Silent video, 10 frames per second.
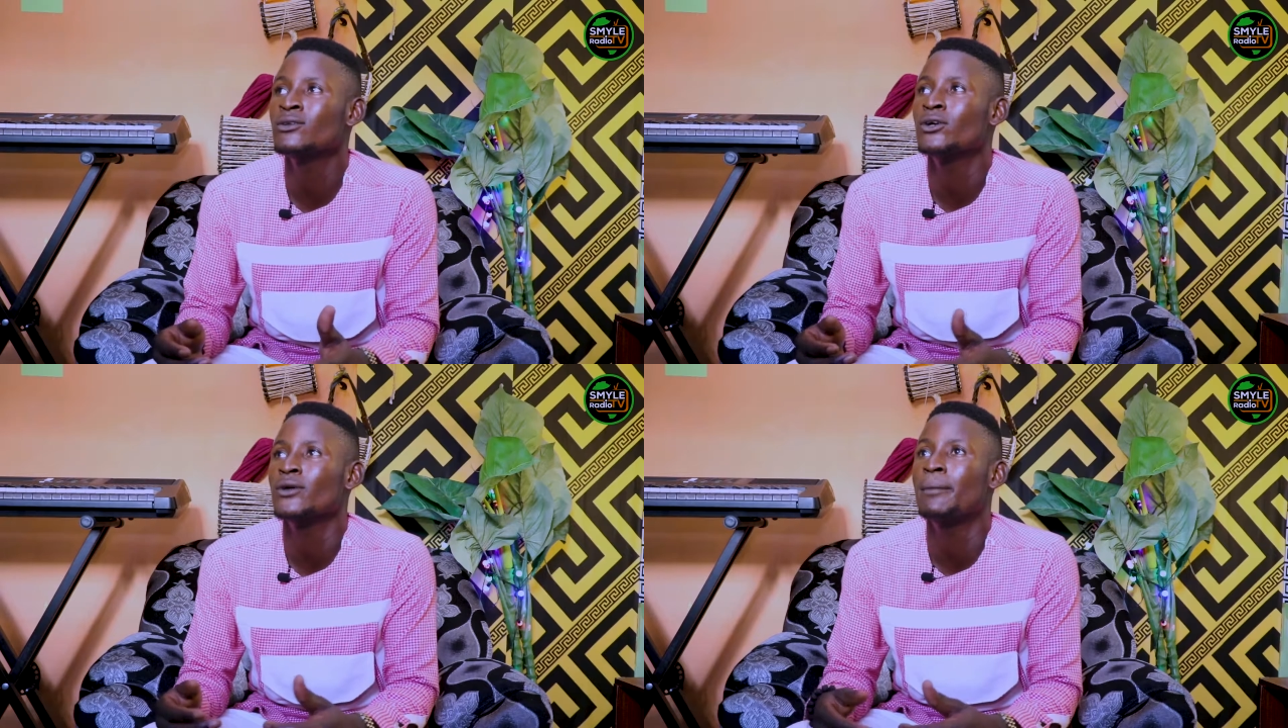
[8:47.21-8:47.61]

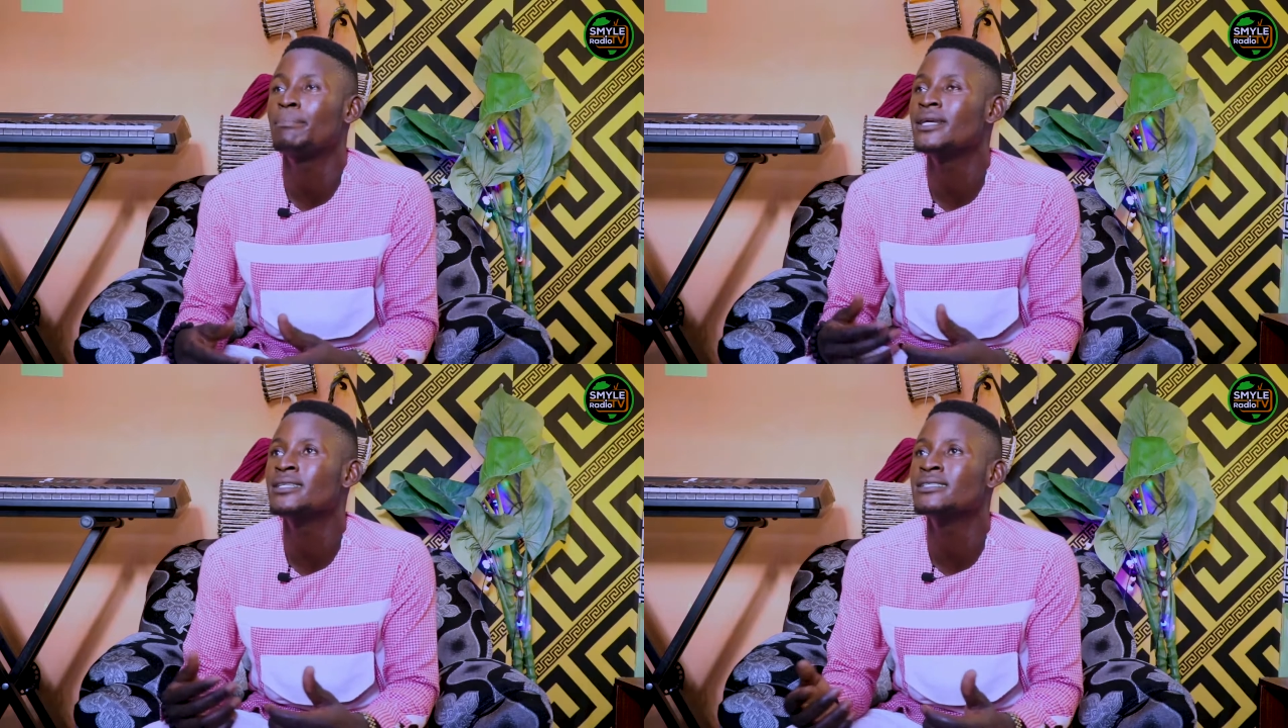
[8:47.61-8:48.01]
okay, you are
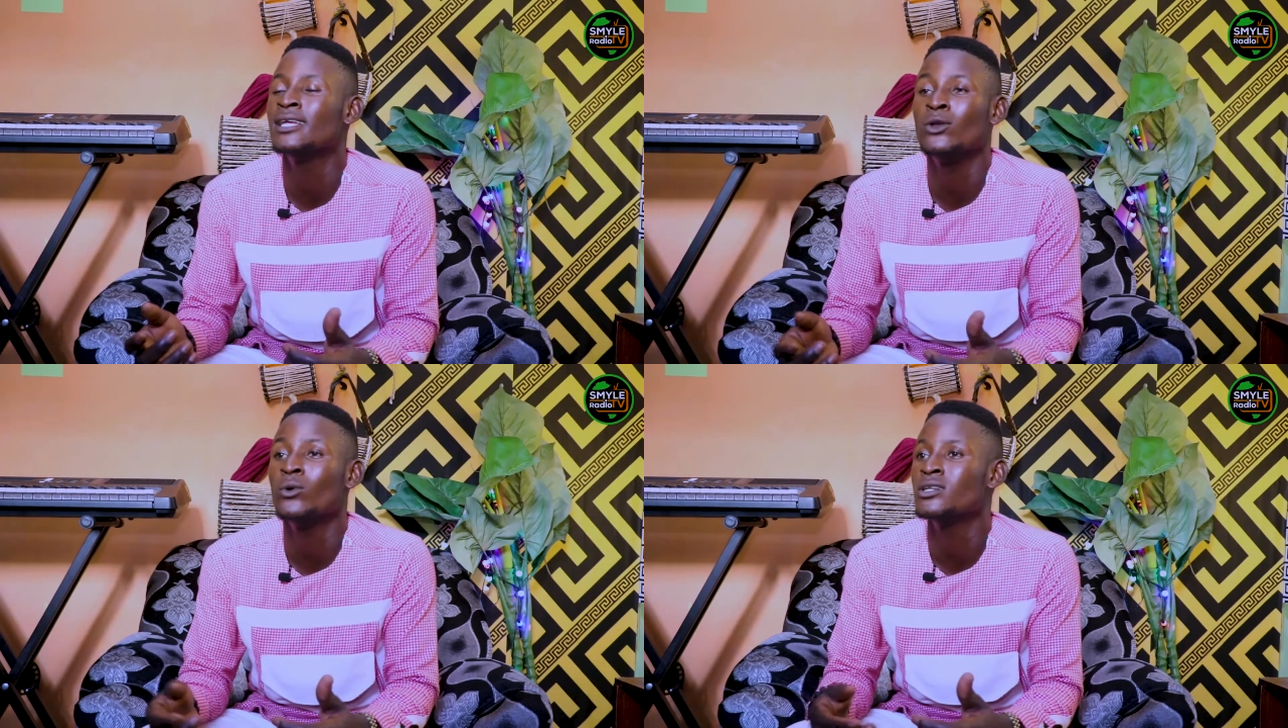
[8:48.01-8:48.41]
playing it
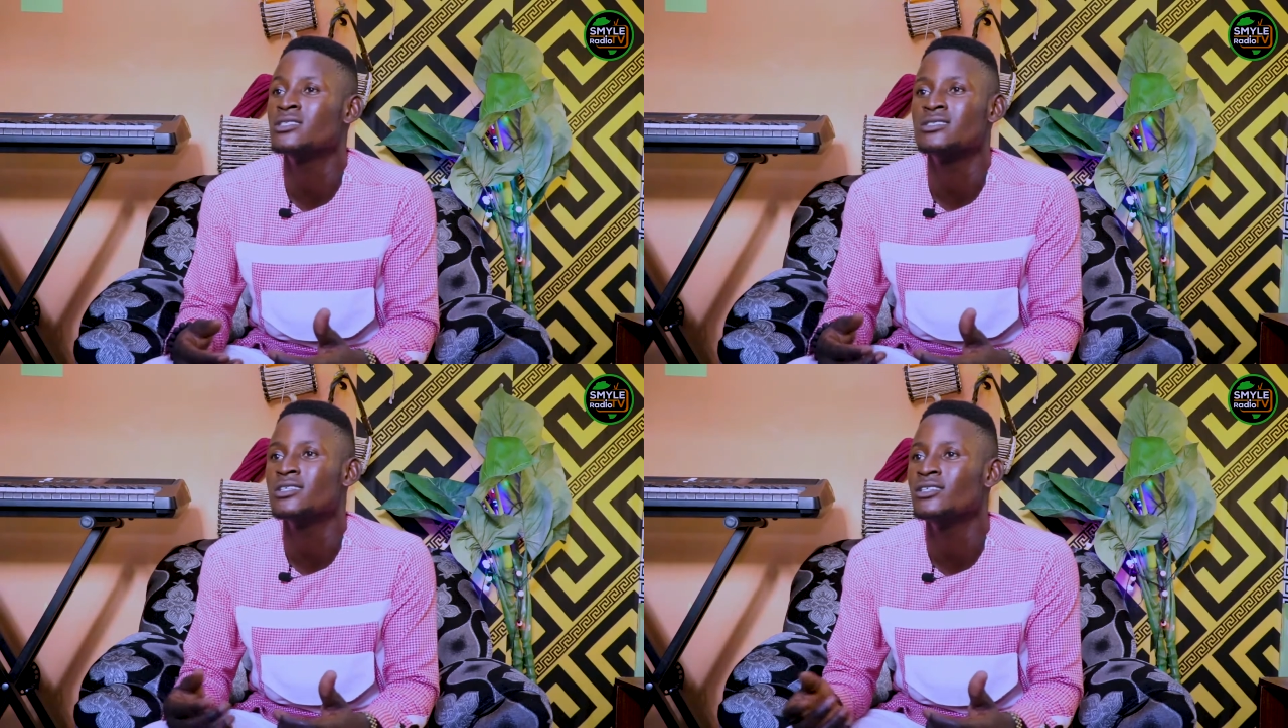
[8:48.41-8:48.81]
now, no one
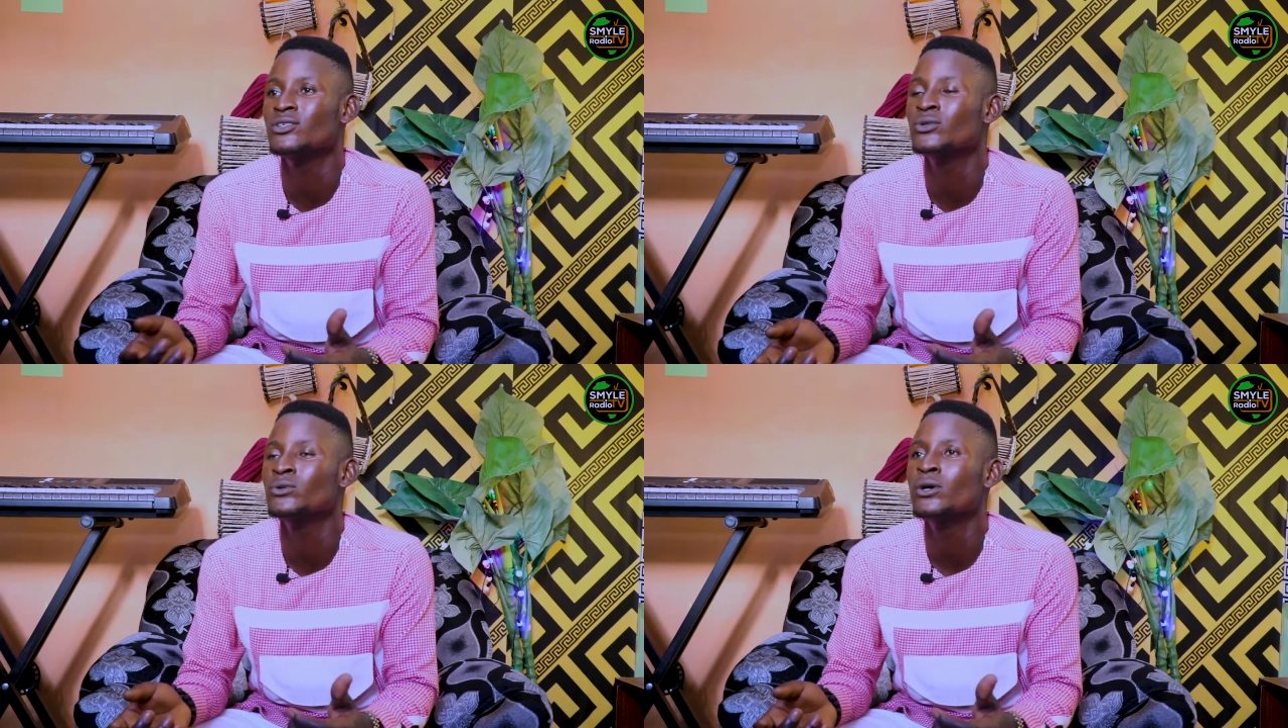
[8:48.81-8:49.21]
is seeing
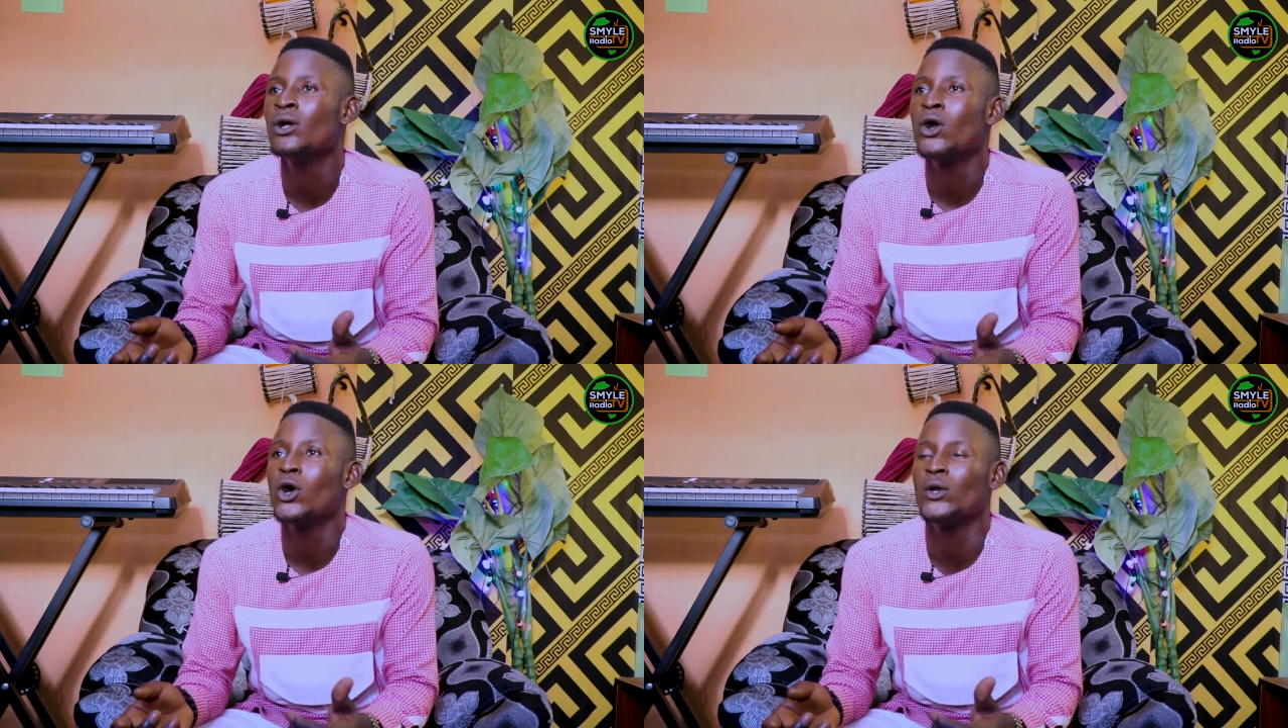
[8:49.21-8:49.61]
you,
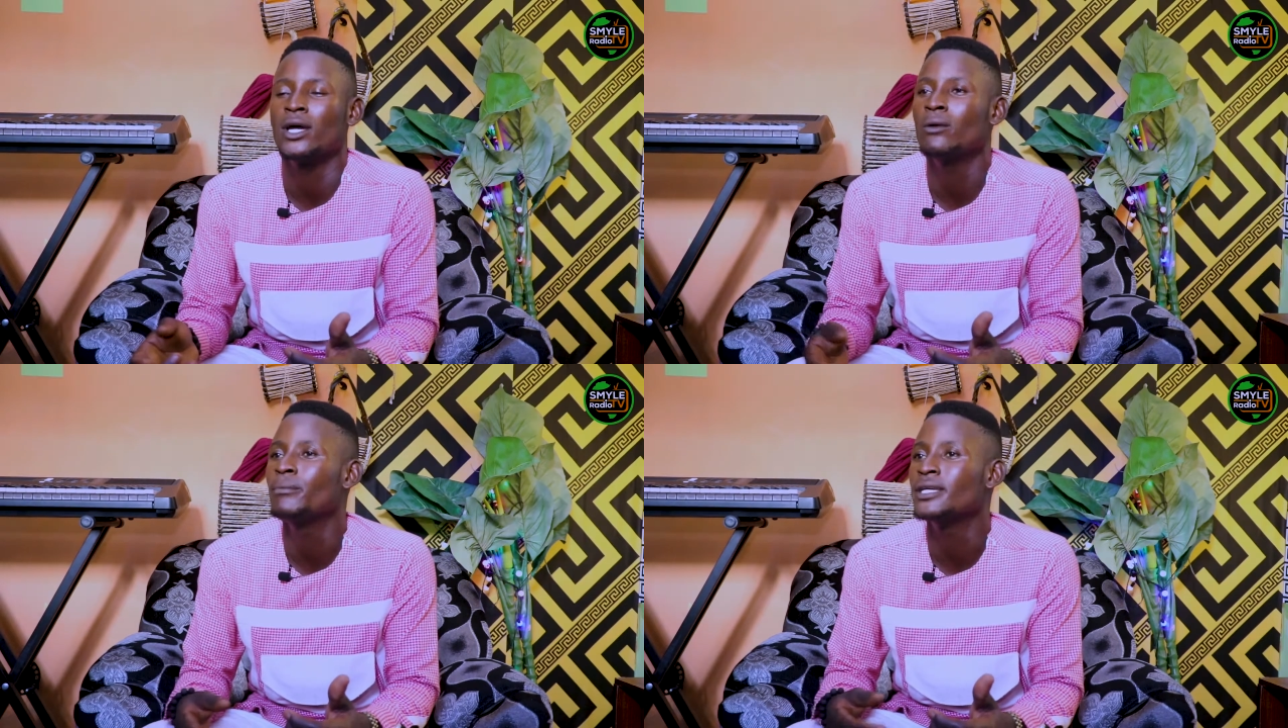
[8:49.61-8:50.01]
or you are
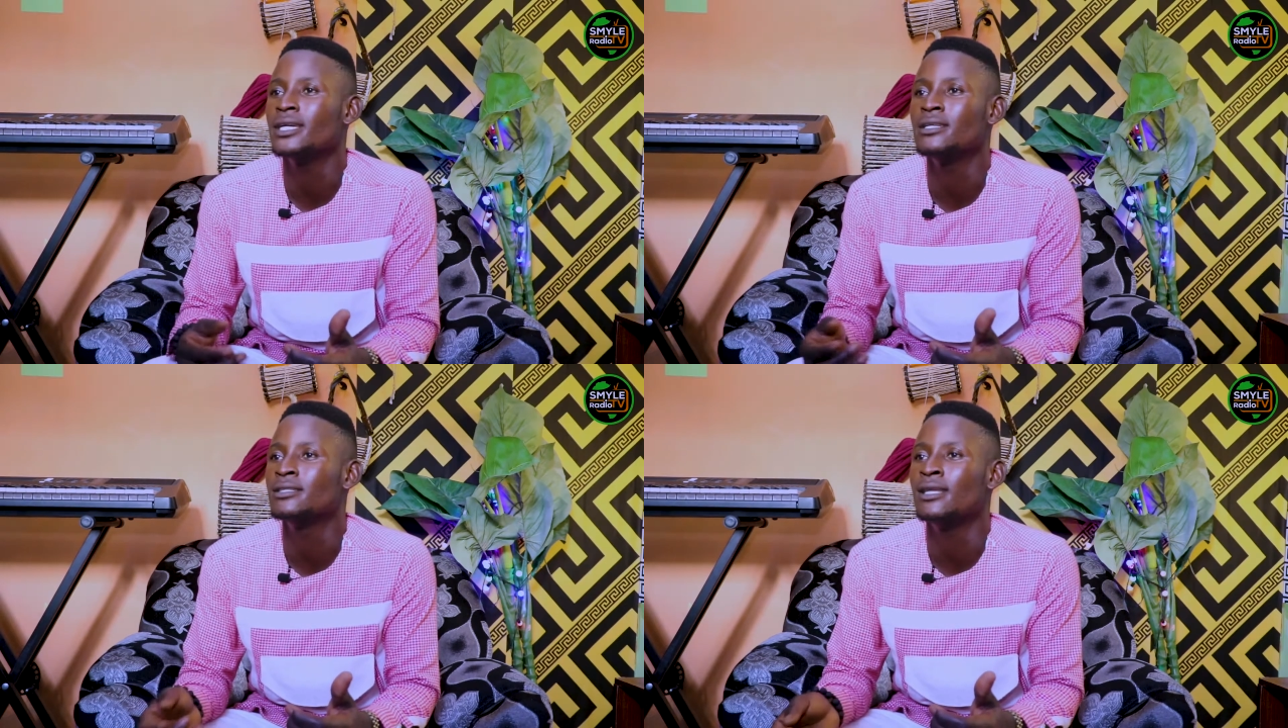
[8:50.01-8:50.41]
not
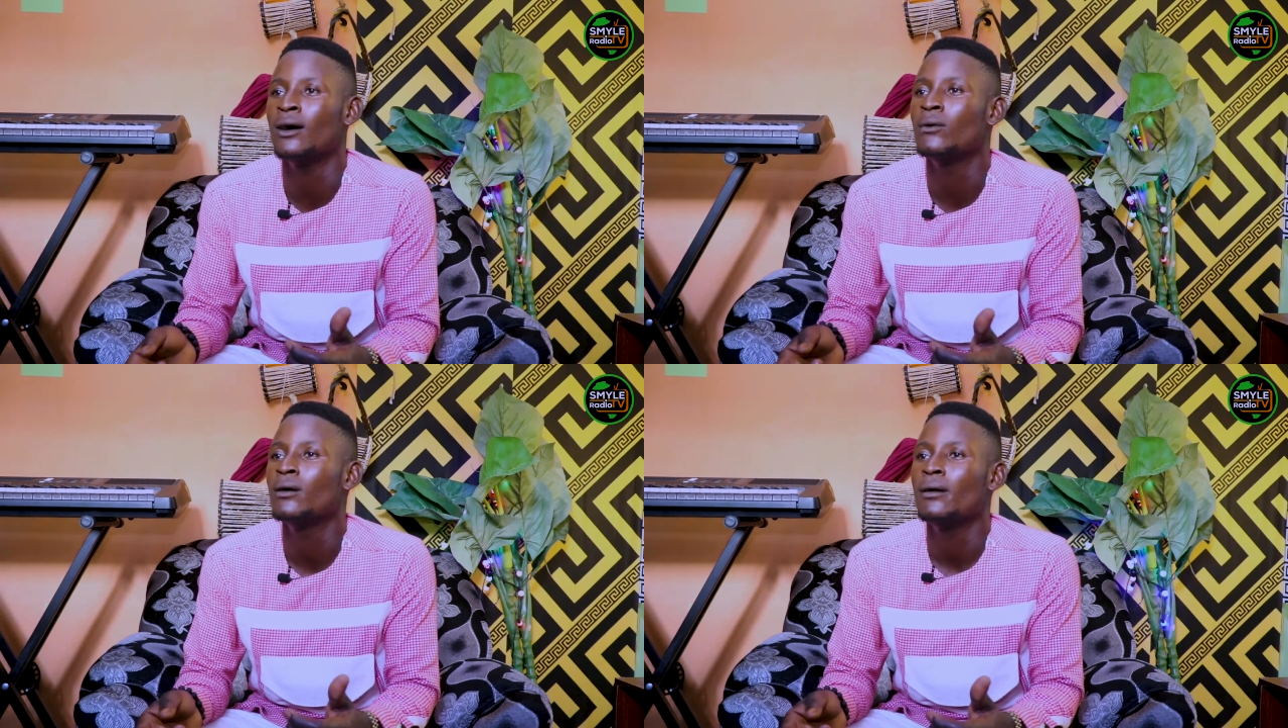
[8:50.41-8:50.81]
making it now.